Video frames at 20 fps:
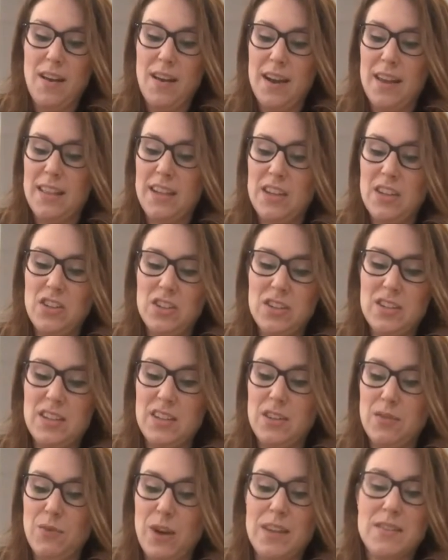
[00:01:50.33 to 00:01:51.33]
And then you just
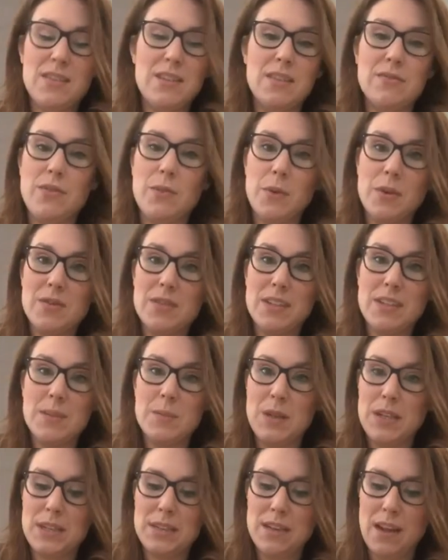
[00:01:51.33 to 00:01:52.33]
need to rest it for about 6
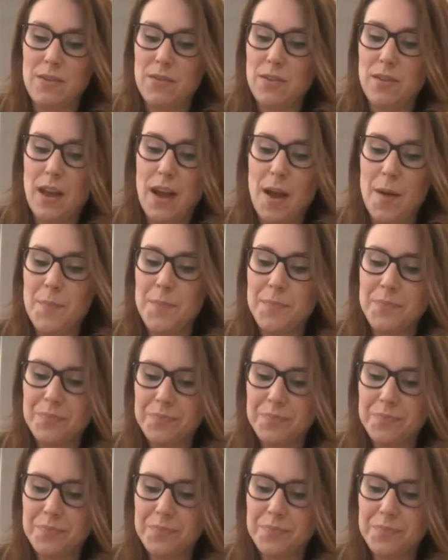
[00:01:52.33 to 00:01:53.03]
minutes after that.